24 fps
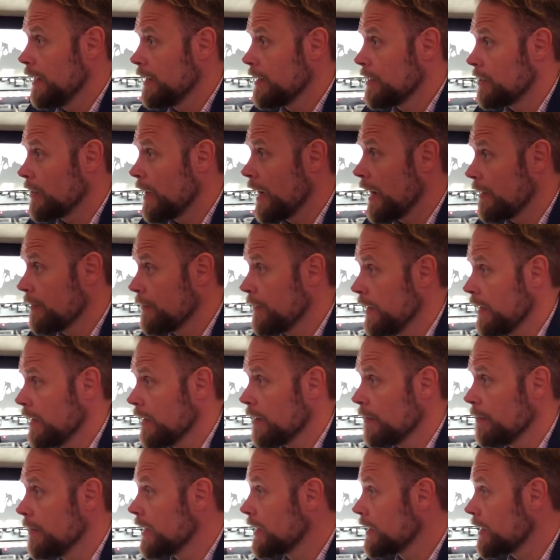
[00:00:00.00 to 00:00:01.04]
in his draft
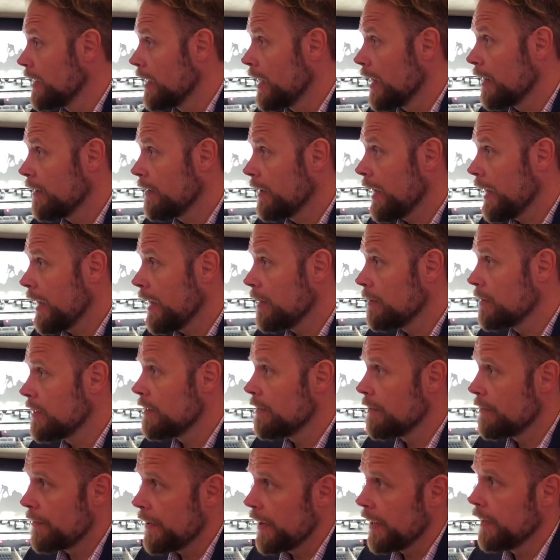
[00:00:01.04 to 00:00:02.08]
year, missed a lot of games,
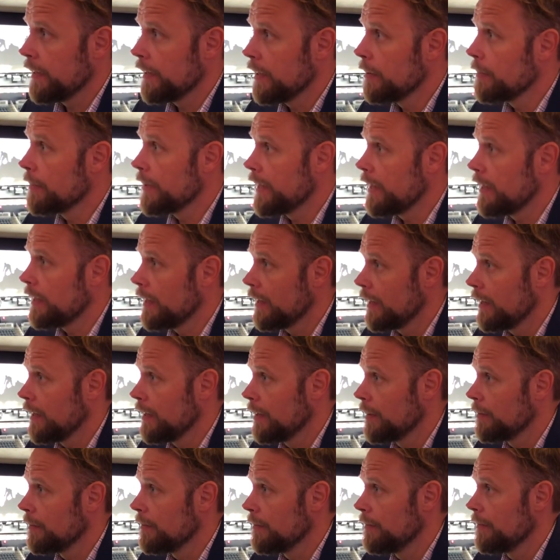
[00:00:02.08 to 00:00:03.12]
and fell a little bit
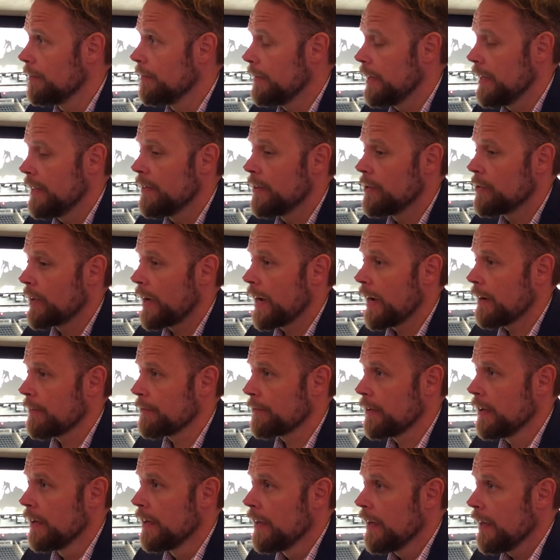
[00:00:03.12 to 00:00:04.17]
in the
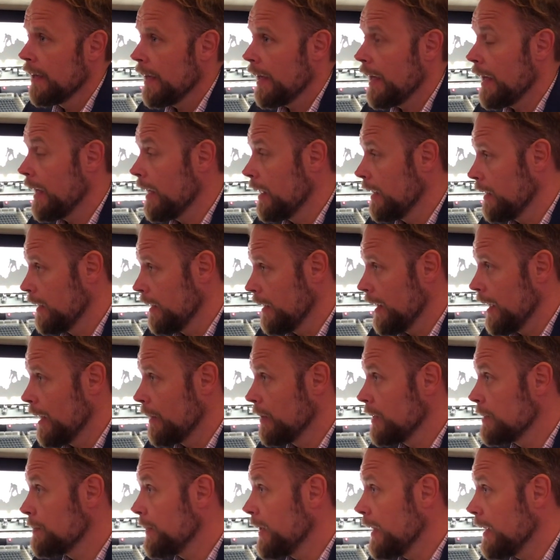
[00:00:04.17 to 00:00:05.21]
draft. And now
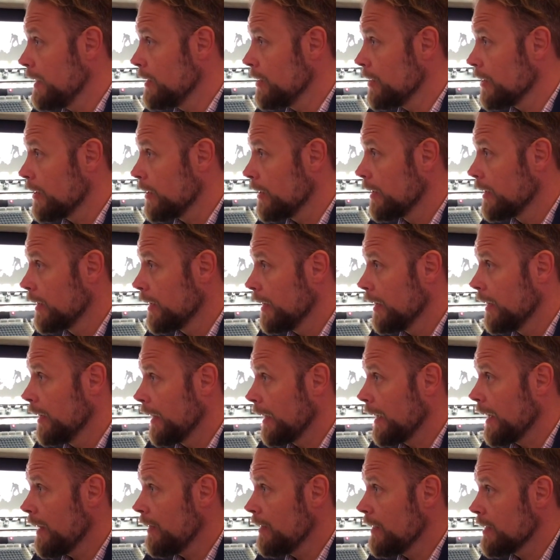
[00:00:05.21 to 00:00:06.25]
he's been injured
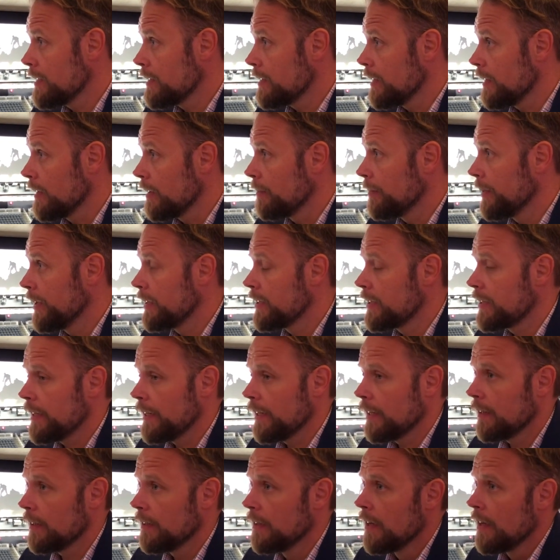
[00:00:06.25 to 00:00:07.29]
again this year. But
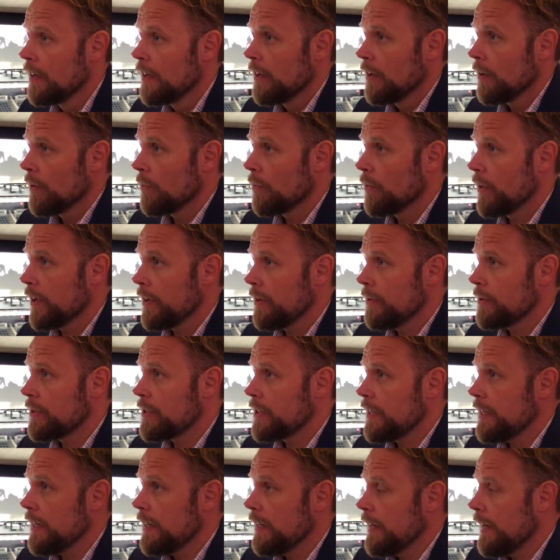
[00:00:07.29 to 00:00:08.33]
still, what do you
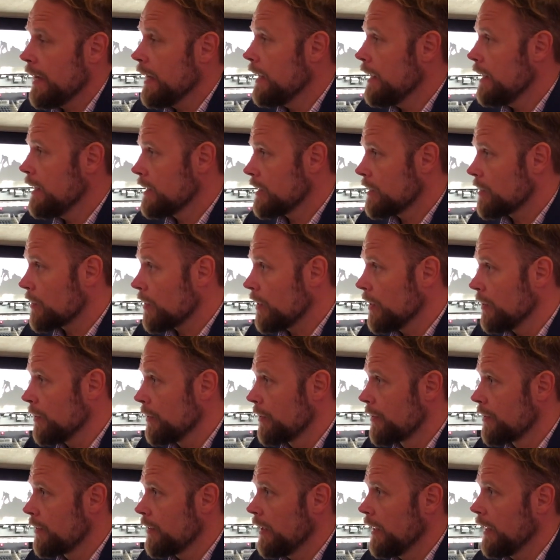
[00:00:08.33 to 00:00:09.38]
see in his
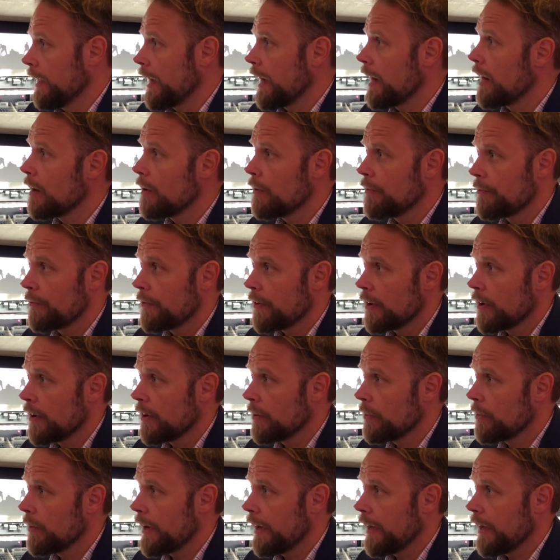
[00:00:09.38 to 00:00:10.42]
growth? Like, how far
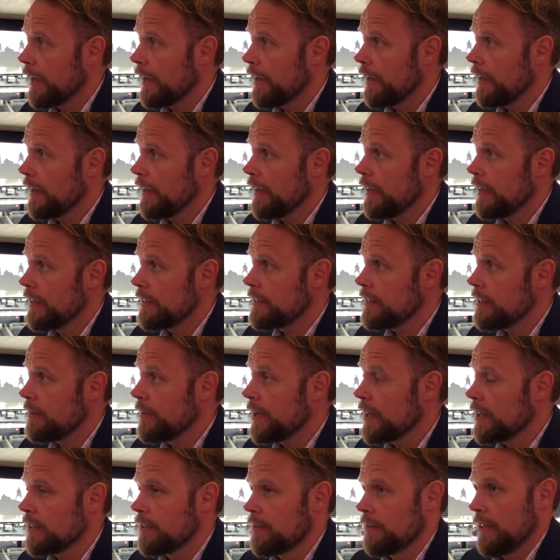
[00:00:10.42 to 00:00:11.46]
away is he?
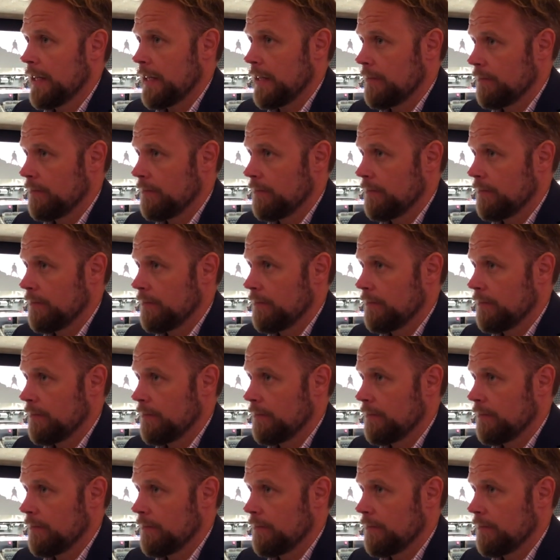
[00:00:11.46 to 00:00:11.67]
Because